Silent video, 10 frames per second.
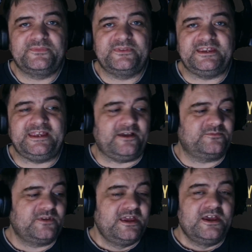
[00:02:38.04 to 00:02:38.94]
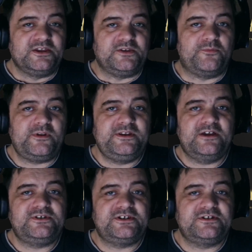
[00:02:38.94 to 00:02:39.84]
Yeah, you probably
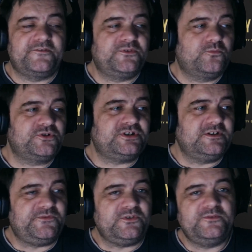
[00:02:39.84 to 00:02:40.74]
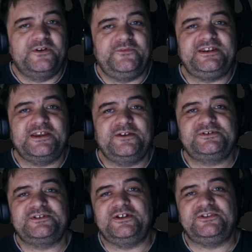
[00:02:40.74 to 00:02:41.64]
noticed after watching a few of my
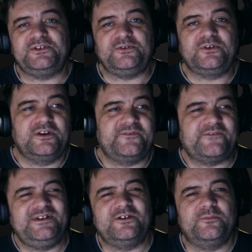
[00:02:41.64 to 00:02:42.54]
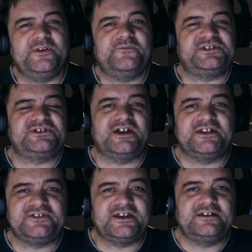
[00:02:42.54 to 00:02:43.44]
videos that I do kind of have a little bit of a
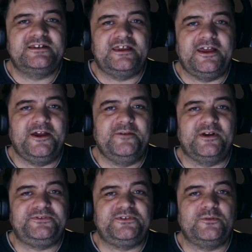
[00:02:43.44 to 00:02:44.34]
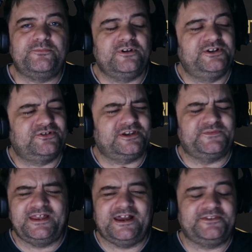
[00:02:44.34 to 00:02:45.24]
stutter. I do apologise for that.